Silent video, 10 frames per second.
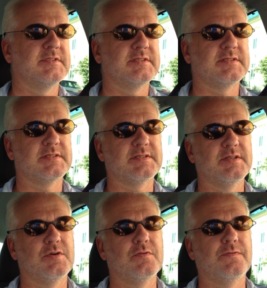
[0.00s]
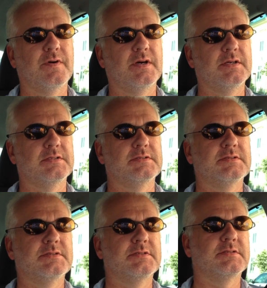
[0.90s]
This is no
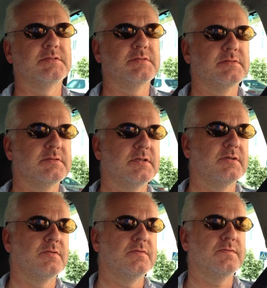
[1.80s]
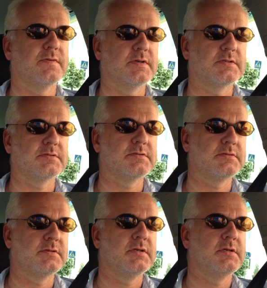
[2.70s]
fun, no fun,
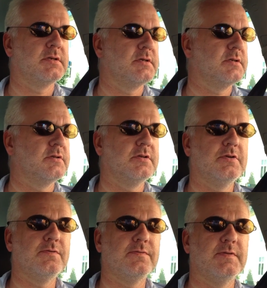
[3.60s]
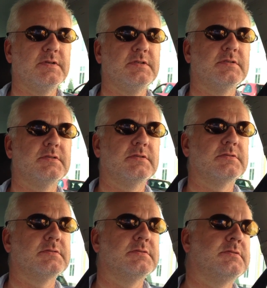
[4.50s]
no fun,
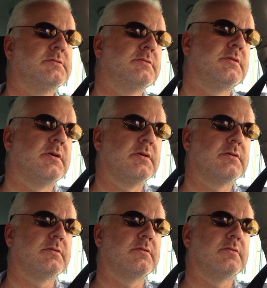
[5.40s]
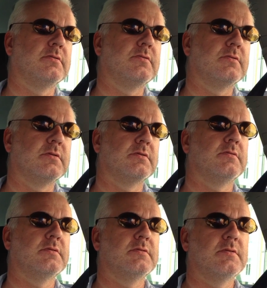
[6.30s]
no, no,
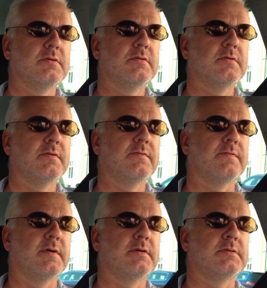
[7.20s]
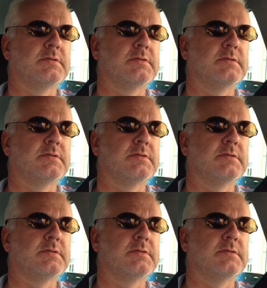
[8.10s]
no, no, no fun,